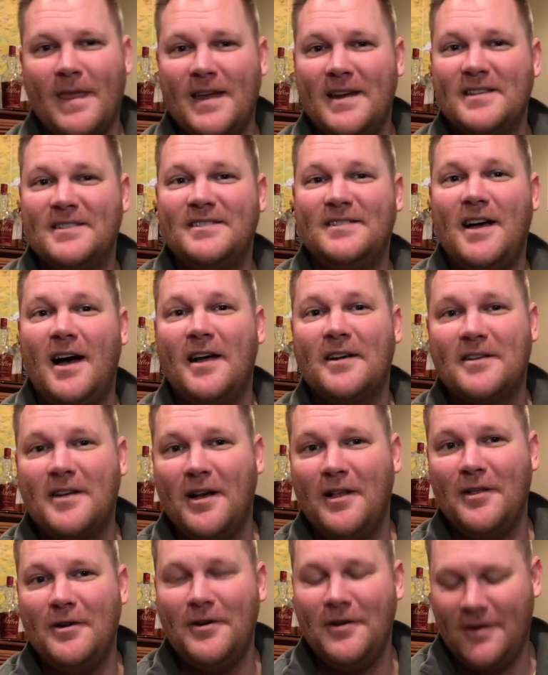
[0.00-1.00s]
It is
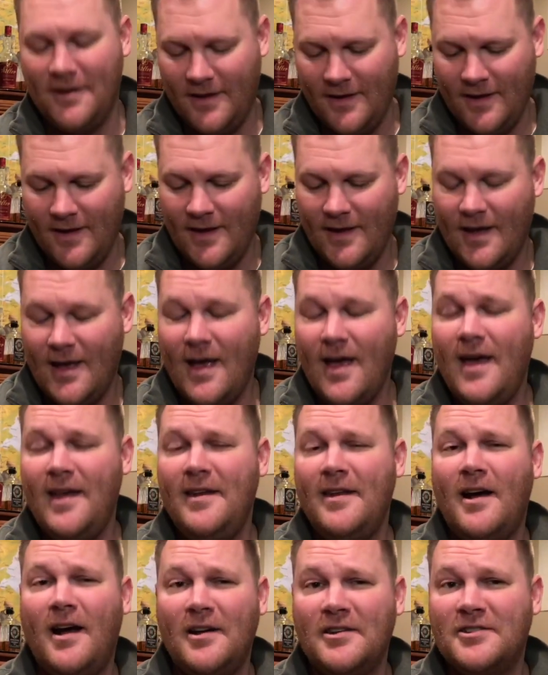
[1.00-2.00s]
non-colored
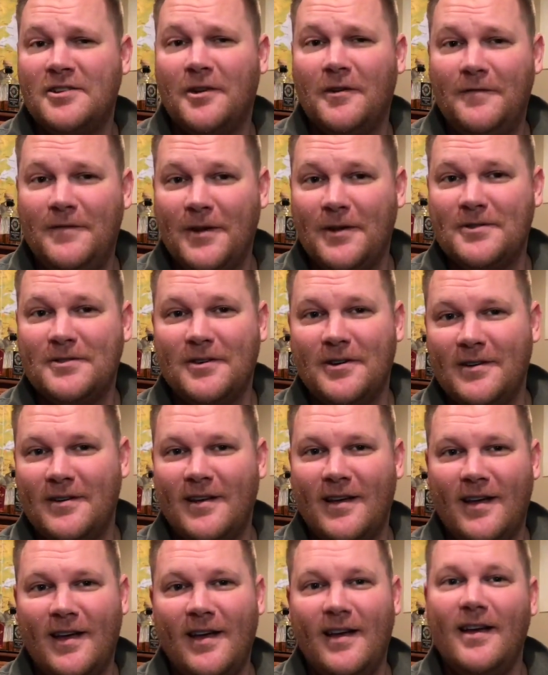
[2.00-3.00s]
and non-chill
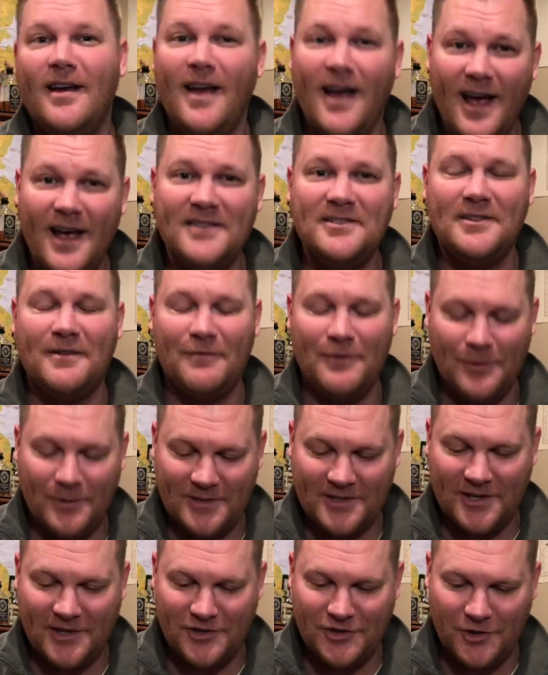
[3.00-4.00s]
filtered, as every
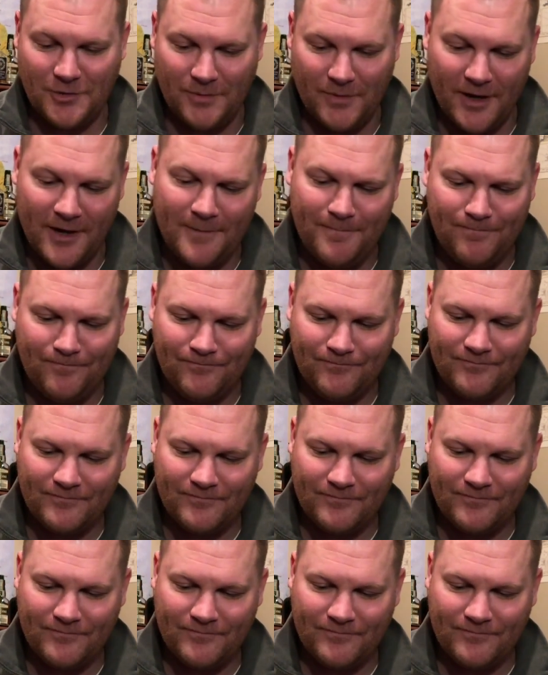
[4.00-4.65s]
whiskey should be.